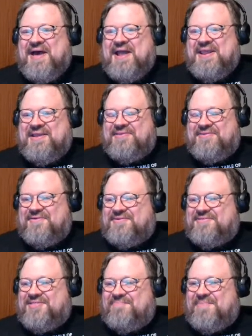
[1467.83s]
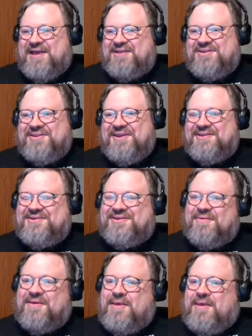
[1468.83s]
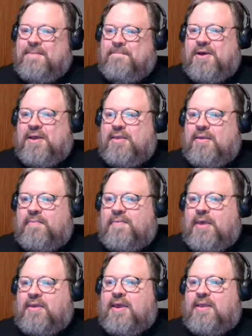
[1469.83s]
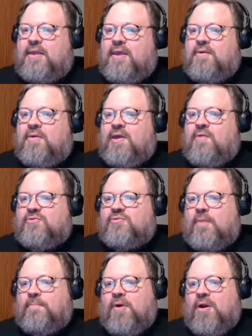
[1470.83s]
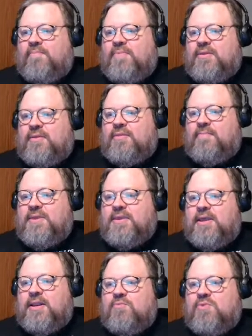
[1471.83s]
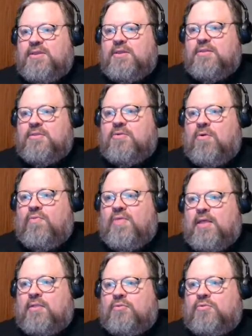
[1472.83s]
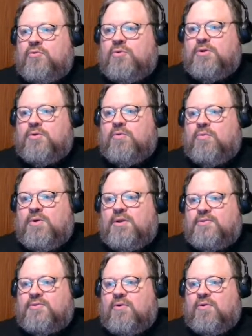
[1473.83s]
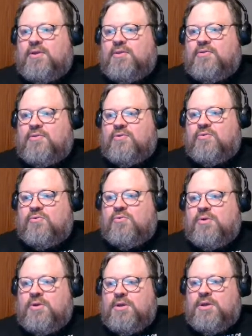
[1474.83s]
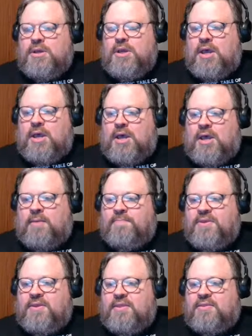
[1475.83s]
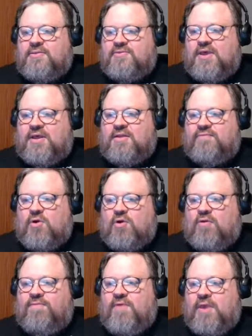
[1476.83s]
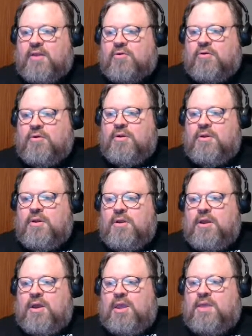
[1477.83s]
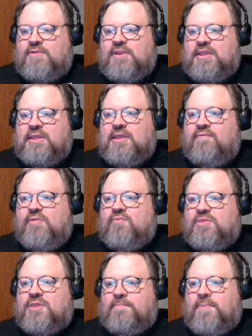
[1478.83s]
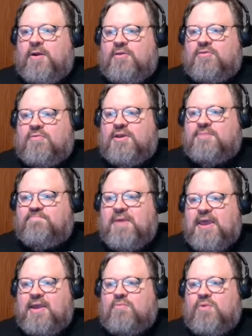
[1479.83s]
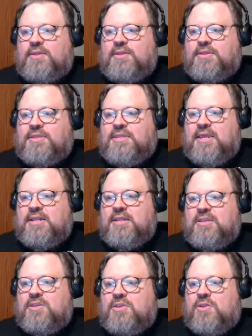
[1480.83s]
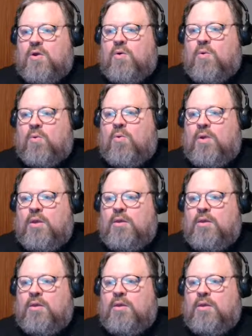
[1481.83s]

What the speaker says: Not any stretch of the imagination. But again, that was all part. I mean, in the beginning, we didn't know that Luke was going to be the son of Darth Vader. Even with Empire Strikes Back, we didn't know